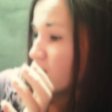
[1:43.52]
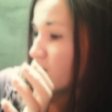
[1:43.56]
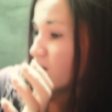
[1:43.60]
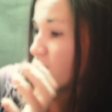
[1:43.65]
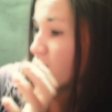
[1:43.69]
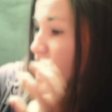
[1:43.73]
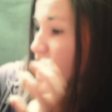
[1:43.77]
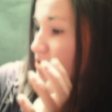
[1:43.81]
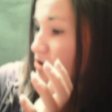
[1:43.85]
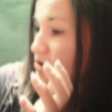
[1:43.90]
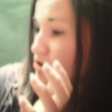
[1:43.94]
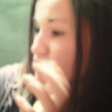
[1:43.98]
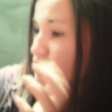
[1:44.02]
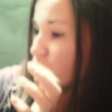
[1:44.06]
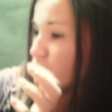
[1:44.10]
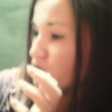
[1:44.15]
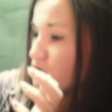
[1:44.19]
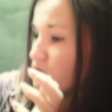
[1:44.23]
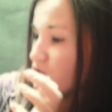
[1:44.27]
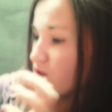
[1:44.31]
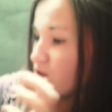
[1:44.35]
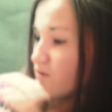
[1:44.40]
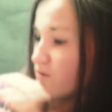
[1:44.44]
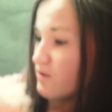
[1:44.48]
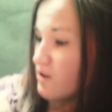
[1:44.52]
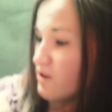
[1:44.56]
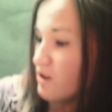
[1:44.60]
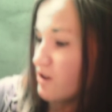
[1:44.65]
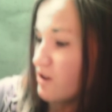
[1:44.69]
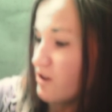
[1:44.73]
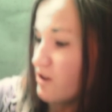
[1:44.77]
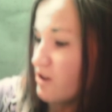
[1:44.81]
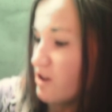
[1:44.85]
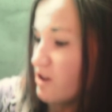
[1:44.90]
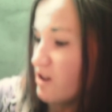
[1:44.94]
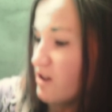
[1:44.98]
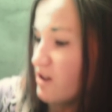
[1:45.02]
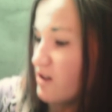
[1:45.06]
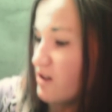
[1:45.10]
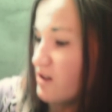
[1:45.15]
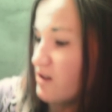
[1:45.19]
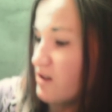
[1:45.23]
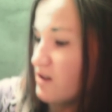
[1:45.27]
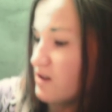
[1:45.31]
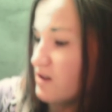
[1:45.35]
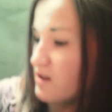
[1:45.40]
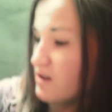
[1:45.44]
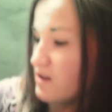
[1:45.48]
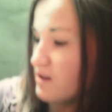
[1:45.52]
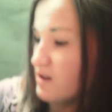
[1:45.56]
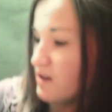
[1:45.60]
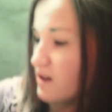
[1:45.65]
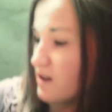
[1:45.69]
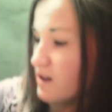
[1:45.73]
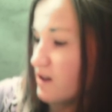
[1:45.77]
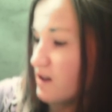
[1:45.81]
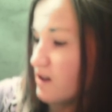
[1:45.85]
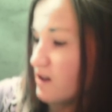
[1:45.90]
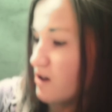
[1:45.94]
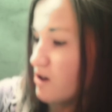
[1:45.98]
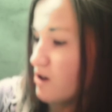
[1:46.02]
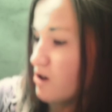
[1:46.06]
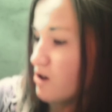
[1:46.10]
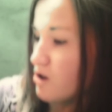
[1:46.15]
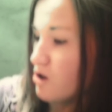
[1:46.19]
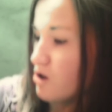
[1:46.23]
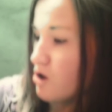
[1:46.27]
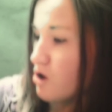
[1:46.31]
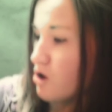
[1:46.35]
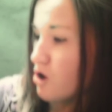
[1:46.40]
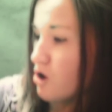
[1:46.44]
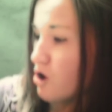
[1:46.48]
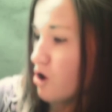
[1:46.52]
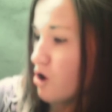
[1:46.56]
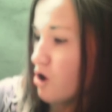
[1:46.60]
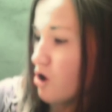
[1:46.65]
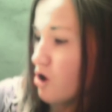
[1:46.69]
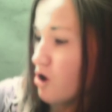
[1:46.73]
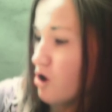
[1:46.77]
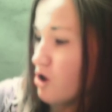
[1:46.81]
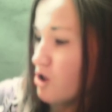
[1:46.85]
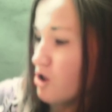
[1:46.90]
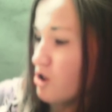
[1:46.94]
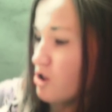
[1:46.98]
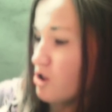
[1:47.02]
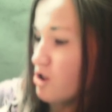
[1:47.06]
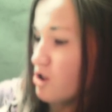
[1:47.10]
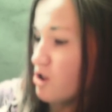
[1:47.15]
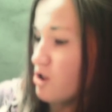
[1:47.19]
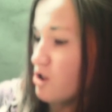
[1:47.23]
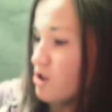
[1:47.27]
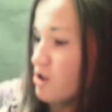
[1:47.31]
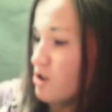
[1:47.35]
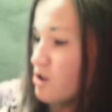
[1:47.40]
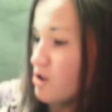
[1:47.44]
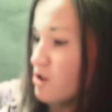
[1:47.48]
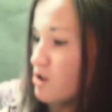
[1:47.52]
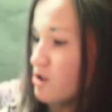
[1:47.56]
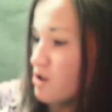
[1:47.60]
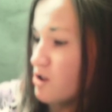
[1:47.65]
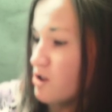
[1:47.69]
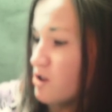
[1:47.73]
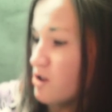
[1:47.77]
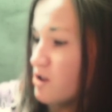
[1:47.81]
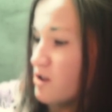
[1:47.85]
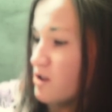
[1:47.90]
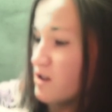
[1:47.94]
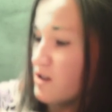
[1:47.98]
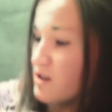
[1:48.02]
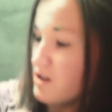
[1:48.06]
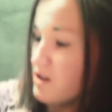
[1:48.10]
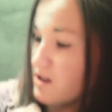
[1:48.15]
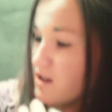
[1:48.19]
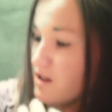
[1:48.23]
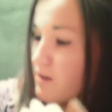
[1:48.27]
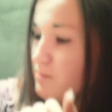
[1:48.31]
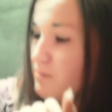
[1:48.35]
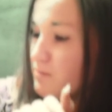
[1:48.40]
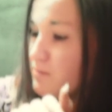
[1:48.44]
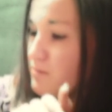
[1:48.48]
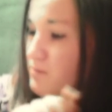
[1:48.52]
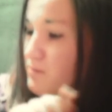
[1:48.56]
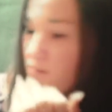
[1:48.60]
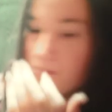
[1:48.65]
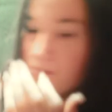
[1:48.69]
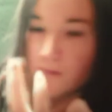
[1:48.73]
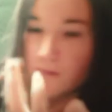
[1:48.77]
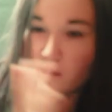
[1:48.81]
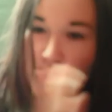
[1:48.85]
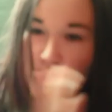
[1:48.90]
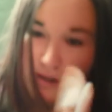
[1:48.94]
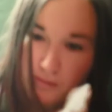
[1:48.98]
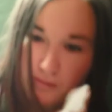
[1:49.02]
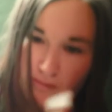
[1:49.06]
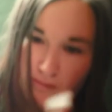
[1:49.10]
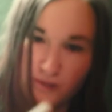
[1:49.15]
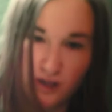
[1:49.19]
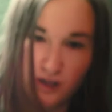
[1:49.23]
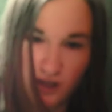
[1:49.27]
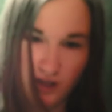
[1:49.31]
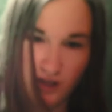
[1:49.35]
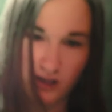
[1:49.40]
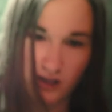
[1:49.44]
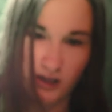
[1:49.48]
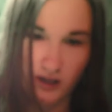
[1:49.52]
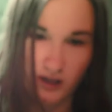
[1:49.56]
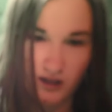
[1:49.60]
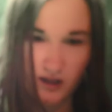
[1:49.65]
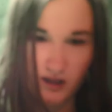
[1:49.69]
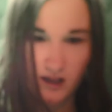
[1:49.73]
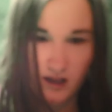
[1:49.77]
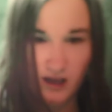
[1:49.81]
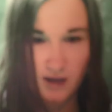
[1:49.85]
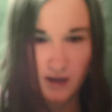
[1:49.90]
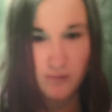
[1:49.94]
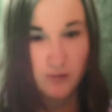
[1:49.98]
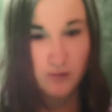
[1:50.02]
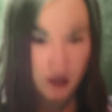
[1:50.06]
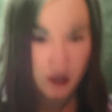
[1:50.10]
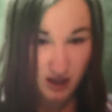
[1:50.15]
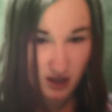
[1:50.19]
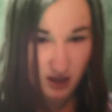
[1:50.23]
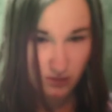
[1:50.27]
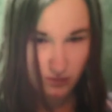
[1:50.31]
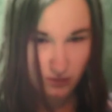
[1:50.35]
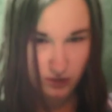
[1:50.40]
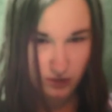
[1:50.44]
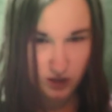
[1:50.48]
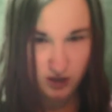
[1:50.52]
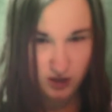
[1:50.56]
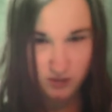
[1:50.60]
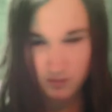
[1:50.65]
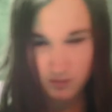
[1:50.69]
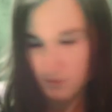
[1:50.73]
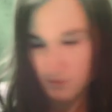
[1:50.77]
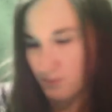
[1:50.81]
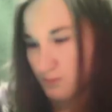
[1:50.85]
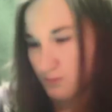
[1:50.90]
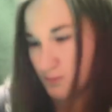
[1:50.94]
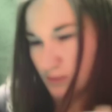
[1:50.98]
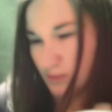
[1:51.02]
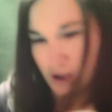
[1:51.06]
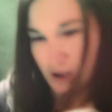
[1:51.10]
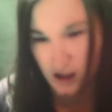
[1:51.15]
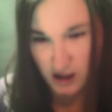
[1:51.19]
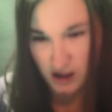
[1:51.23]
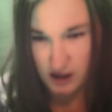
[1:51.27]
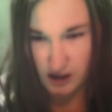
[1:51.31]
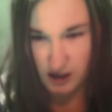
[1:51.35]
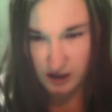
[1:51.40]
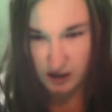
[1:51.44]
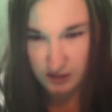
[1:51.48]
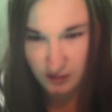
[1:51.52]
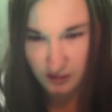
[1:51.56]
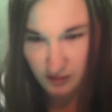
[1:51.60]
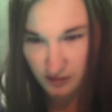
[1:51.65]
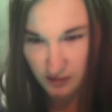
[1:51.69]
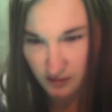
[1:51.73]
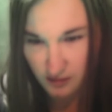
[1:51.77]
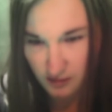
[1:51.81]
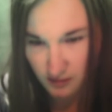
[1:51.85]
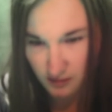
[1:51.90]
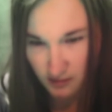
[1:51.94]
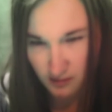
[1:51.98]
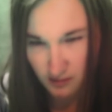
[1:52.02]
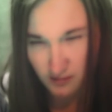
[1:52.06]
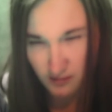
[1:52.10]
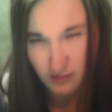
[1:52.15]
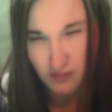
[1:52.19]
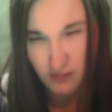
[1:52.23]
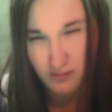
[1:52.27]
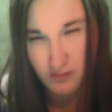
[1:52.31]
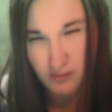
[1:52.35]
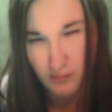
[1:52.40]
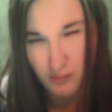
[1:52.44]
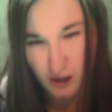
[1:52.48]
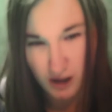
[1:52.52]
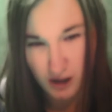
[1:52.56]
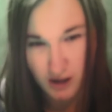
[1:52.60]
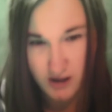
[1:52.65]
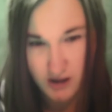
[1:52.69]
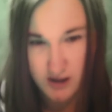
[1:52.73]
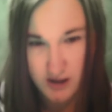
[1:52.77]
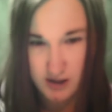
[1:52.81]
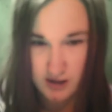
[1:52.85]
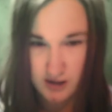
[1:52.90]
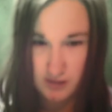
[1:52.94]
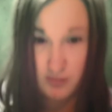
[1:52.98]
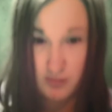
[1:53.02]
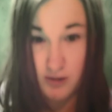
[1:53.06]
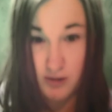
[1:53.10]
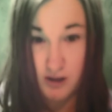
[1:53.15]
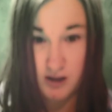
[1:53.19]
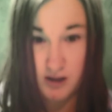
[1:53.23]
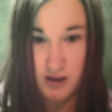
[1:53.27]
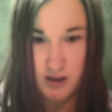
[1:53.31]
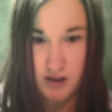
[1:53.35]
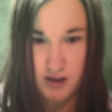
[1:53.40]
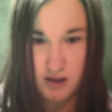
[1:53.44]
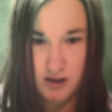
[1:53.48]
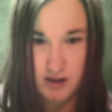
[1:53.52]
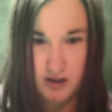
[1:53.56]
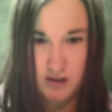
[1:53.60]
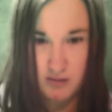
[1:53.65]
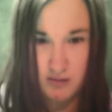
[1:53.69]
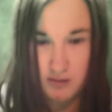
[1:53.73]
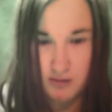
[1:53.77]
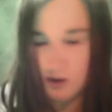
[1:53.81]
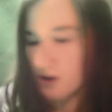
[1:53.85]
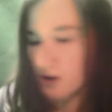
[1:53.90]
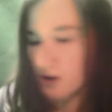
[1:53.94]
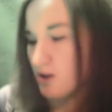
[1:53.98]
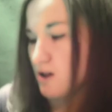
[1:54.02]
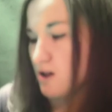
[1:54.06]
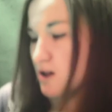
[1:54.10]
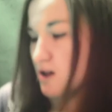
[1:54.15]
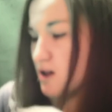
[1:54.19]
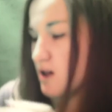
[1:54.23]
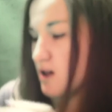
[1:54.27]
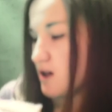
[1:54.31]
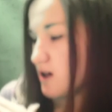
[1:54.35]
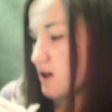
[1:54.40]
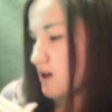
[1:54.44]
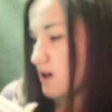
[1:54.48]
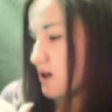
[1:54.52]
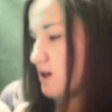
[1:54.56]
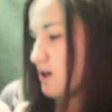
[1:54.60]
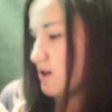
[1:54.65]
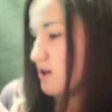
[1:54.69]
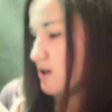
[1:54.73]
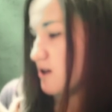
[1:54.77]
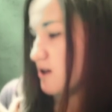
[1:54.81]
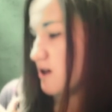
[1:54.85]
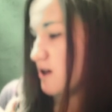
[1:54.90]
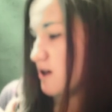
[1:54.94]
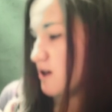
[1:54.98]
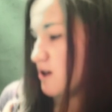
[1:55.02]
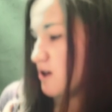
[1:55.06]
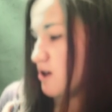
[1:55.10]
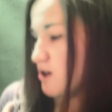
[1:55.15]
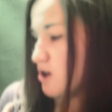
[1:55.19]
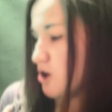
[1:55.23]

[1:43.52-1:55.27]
You just have to clear the ink, it's not hard. Sim, yeah. Like the game Sims, basically. Basically Sims. And then,